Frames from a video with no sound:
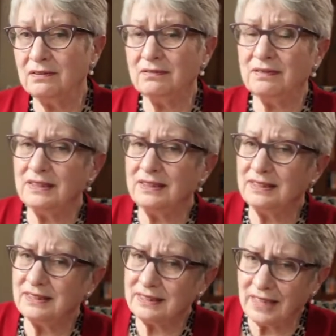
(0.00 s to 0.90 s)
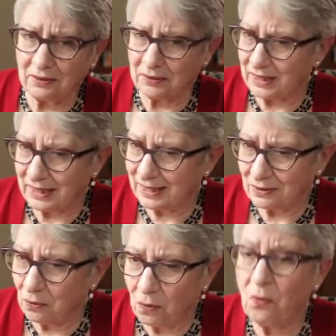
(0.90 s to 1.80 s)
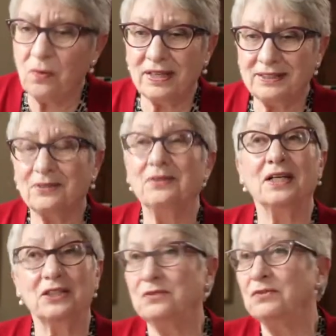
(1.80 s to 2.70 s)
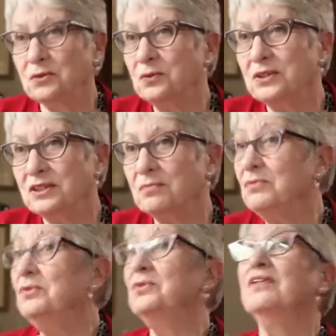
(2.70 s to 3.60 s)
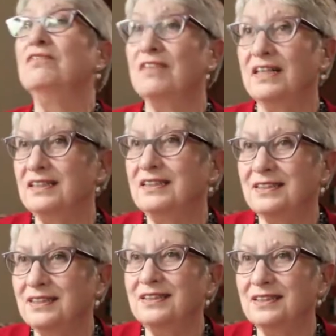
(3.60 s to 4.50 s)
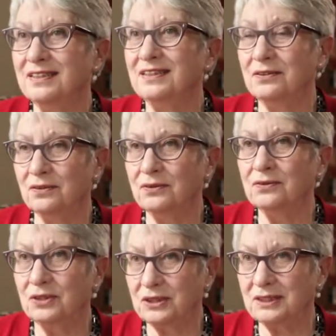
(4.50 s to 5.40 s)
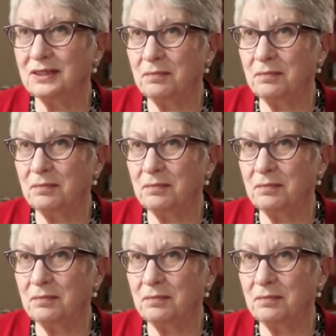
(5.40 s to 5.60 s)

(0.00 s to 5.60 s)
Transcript: necessarily always connected with autism. You can find it in non-autistic